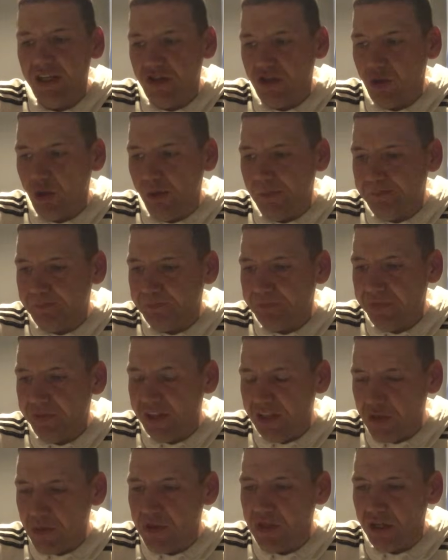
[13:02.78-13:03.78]
So
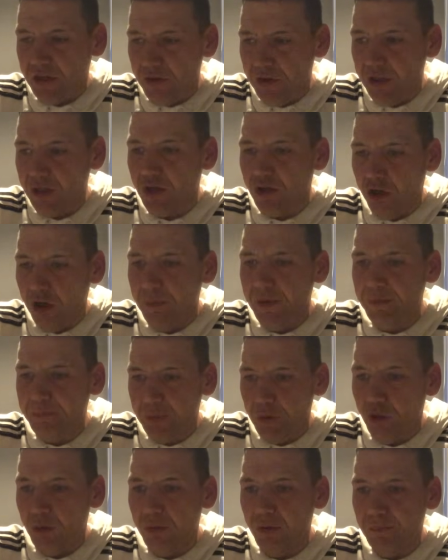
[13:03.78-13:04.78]
this was another common
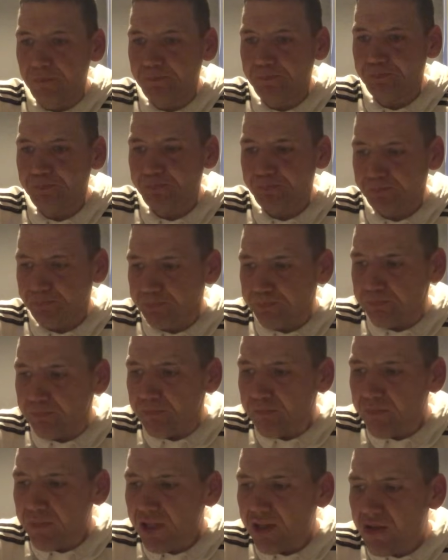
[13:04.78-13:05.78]
problem.
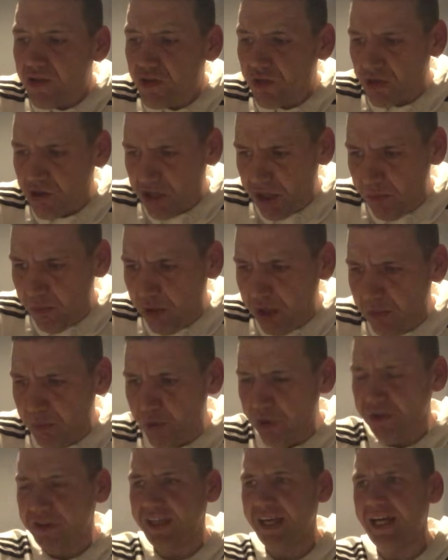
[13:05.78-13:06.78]
So someone
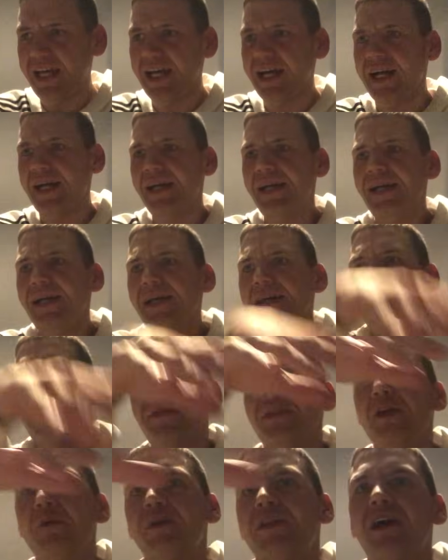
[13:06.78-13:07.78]
would
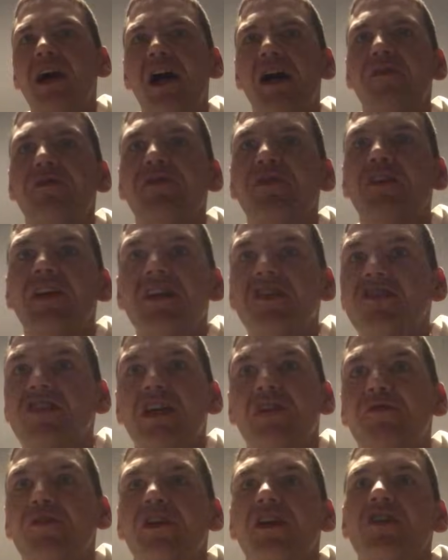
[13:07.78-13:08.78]
have, let's
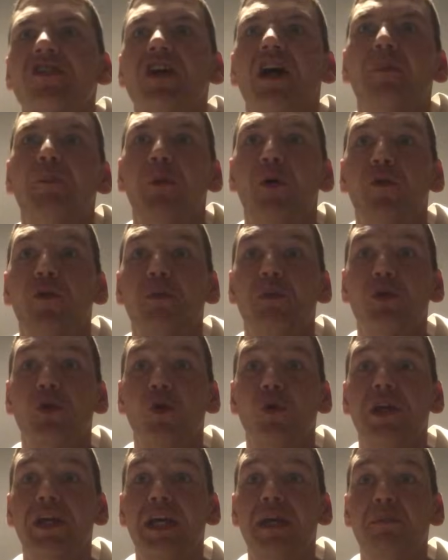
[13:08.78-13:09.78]
say for example, they were
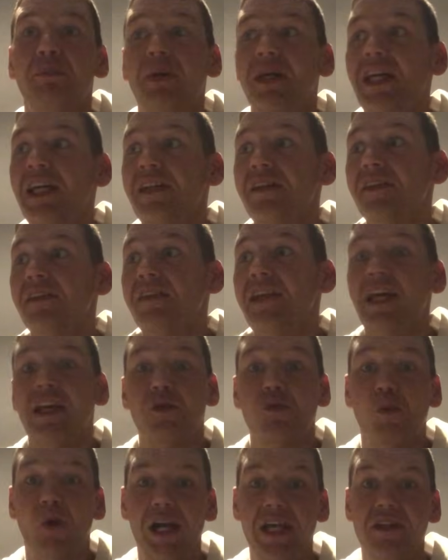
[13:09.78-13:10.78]
going to get paid
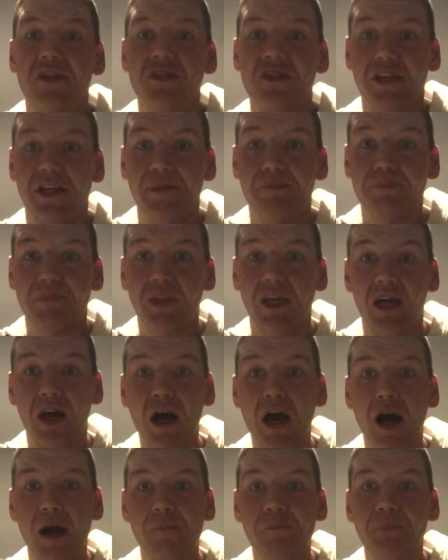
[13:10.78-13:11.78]
next Wednesday,
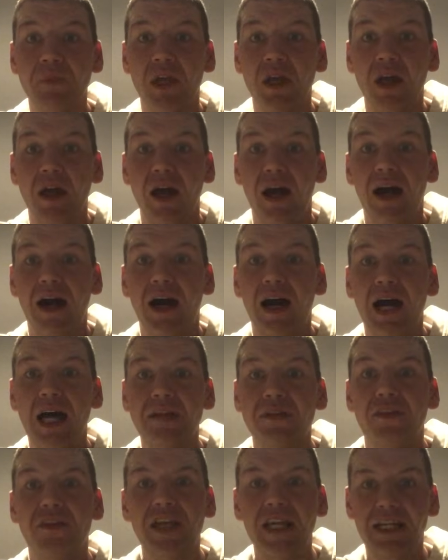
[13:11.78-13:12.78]

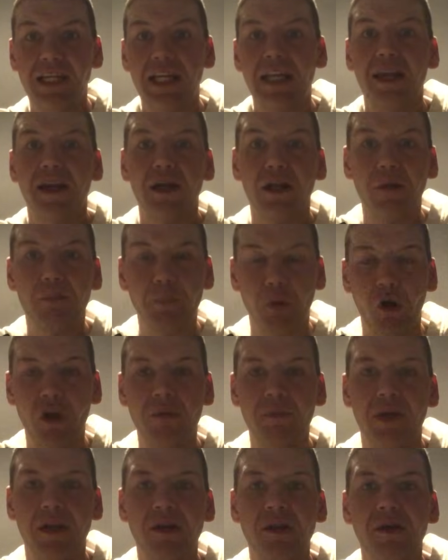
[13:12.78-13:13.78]
and they needed an
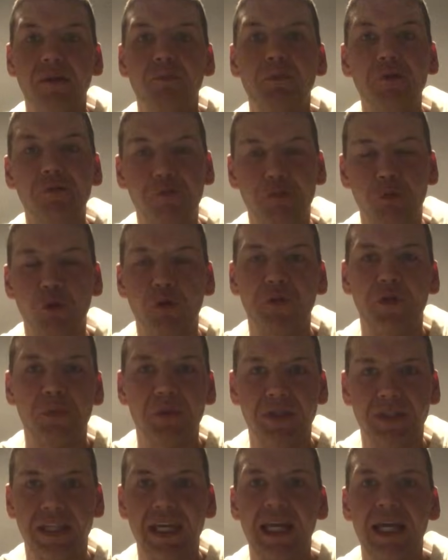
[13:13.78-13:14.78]
appointment before they
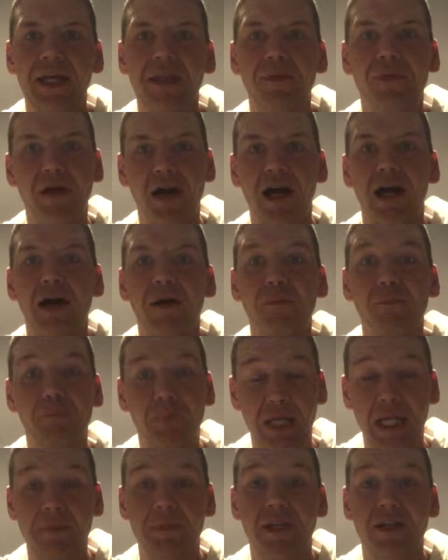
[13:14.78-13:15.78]
would get that
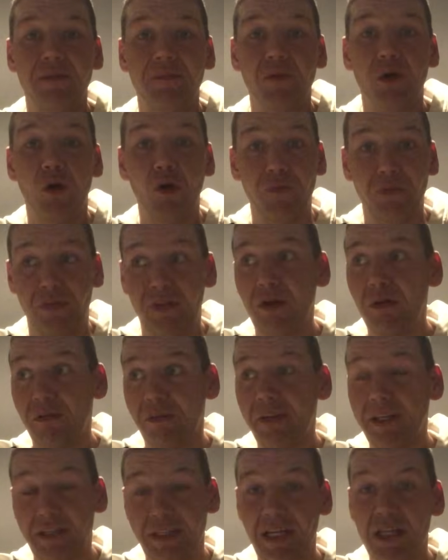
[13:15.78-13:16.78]
payment on
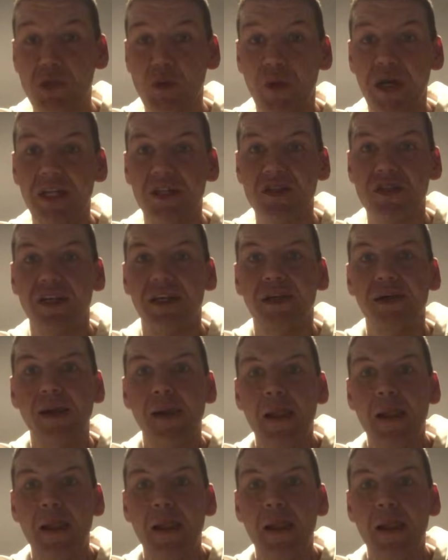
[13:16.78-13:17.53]
like next Wednesday.